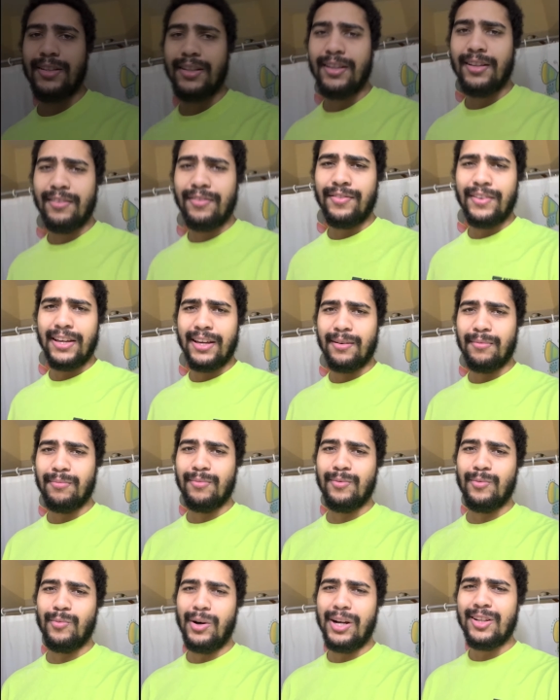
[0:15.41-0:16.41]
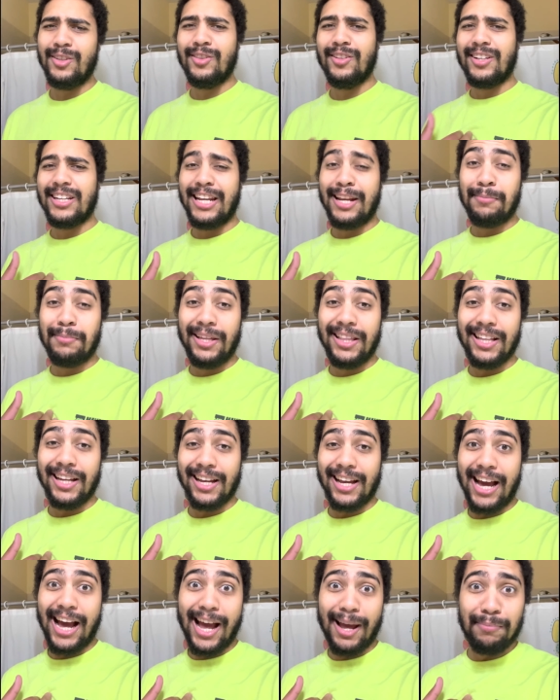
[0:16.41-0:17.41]
Fam, why are you looking at me
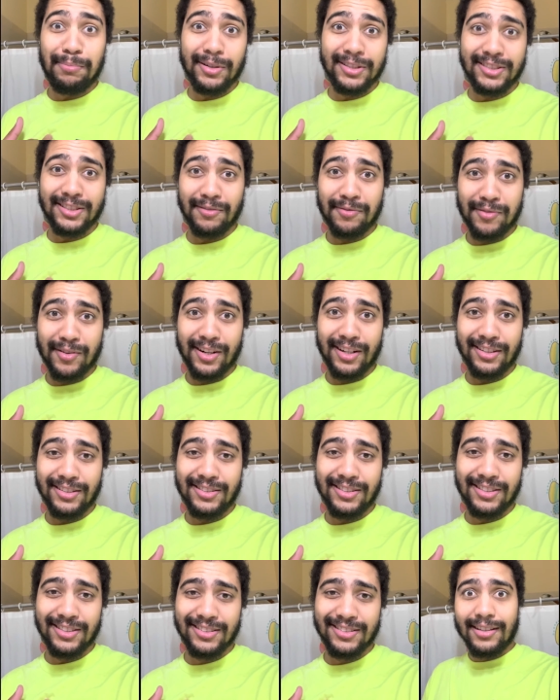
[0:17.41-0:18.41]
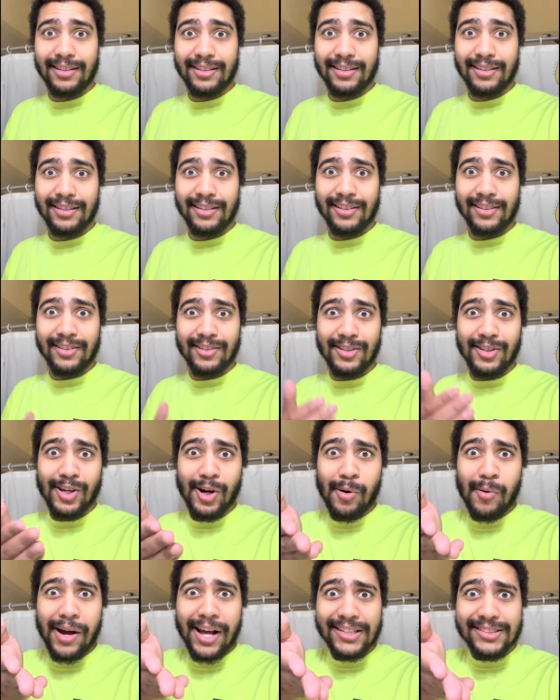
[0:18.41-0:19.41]
like I pushed the fridge?
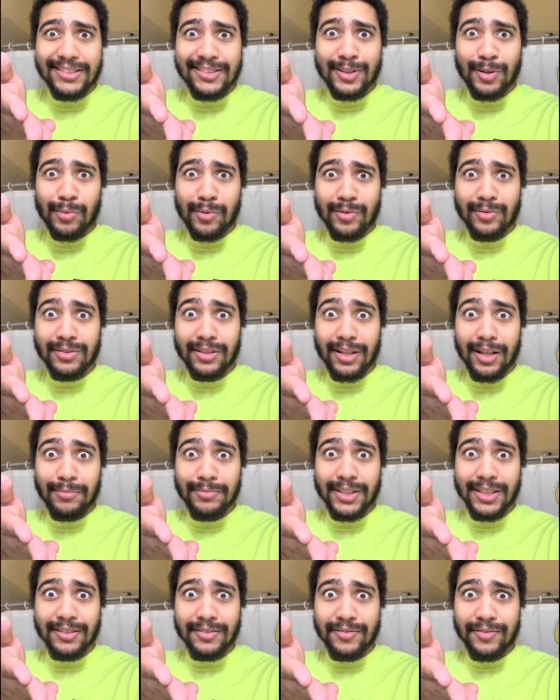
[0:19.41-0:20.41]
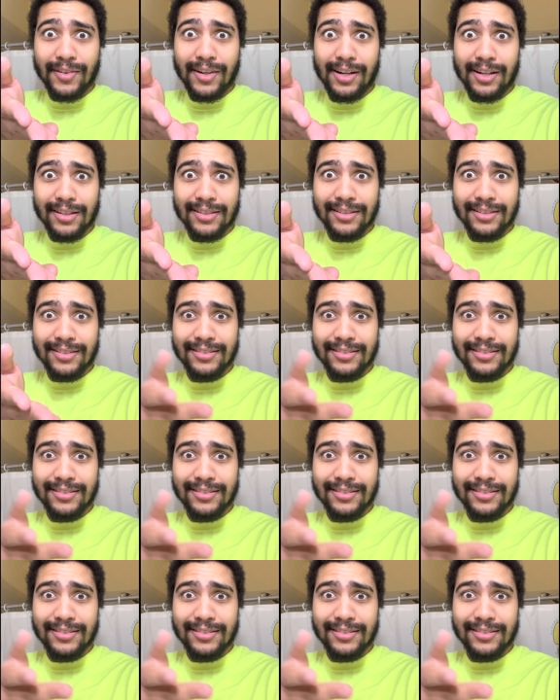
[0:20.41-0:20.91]
Yo ass is the one who's clumsy as fuck.